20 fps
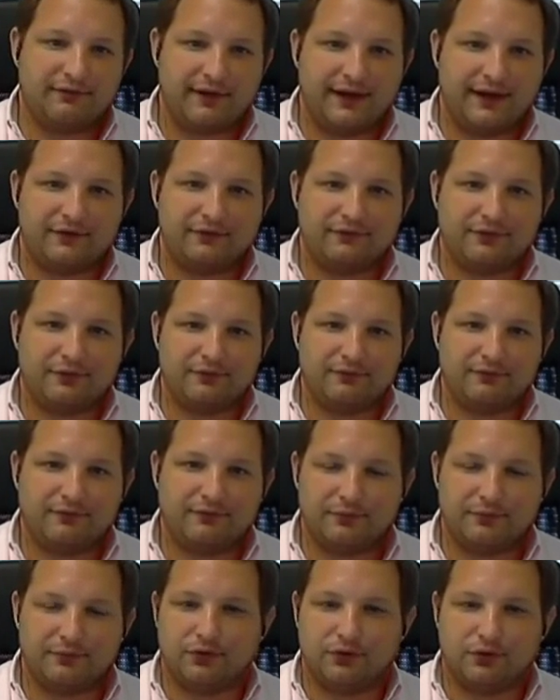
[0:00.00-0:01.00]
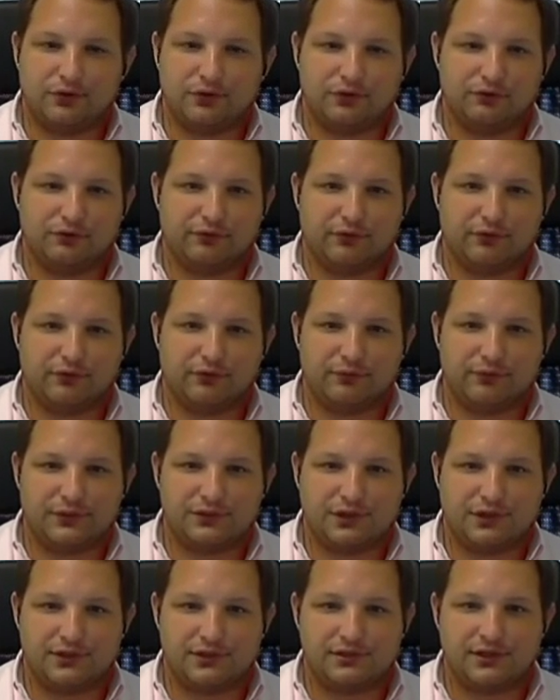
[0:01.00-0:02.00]
found from Google Guru,
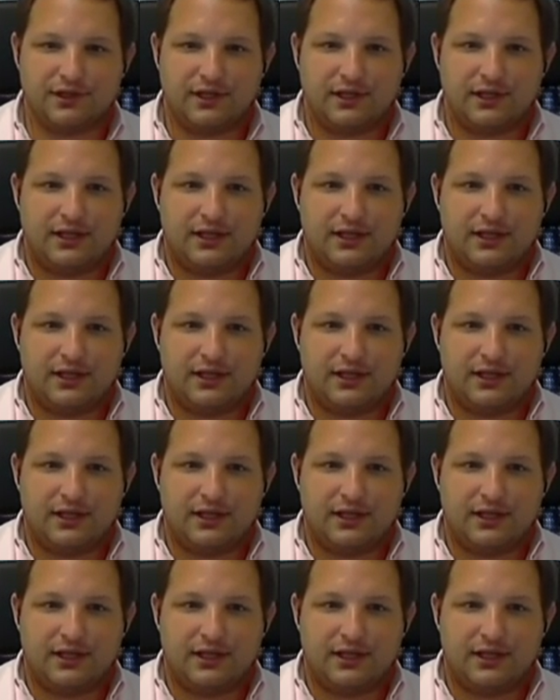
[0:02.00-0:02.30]
which is,